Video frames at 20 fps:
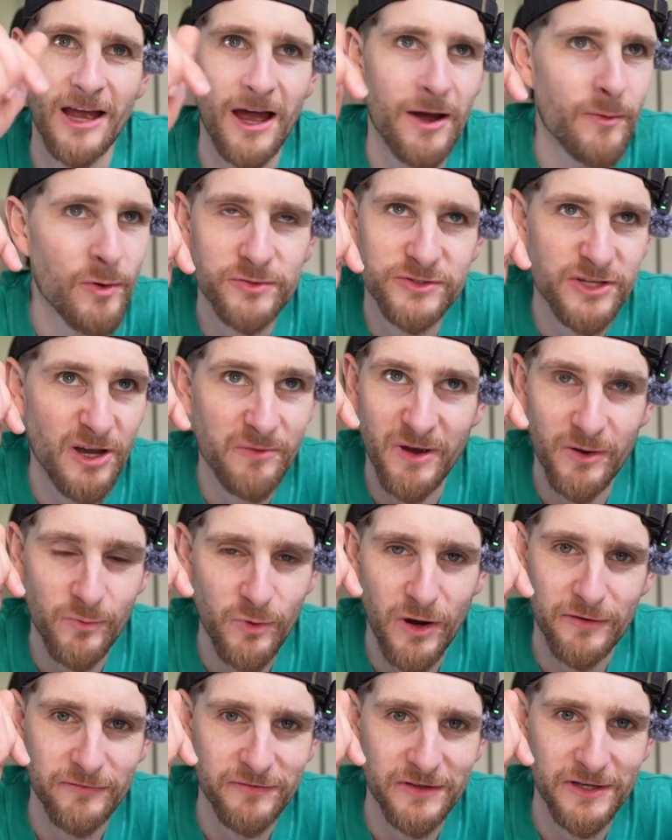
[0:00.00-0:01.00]
I won't tell my
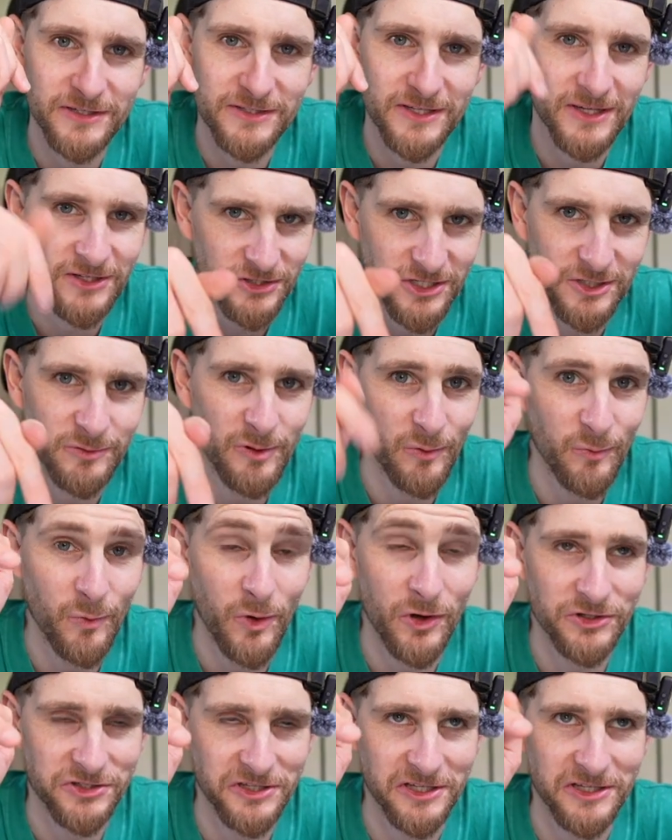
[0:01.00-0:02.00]
wife this and she won't
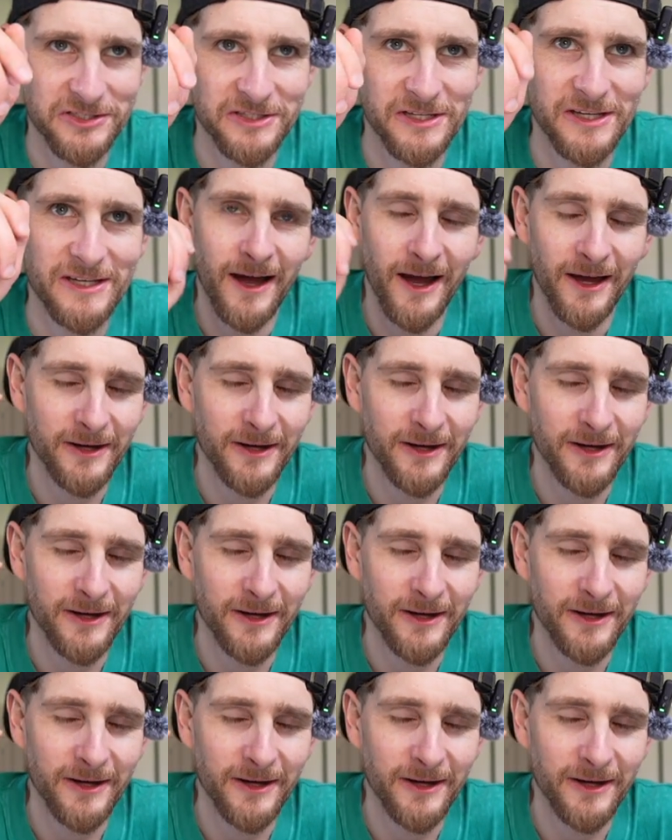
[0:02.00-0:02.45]
watch this.